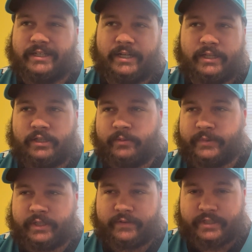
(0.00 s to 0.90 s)
A little
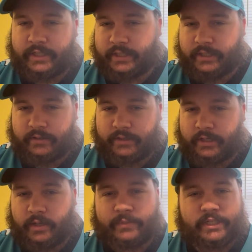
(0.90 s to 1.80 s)
bit of a tug here and
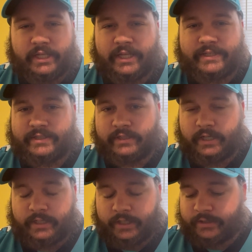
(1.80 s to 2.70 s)
there, but it's
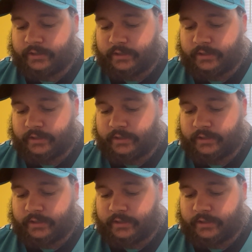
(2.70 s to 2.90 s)
nothing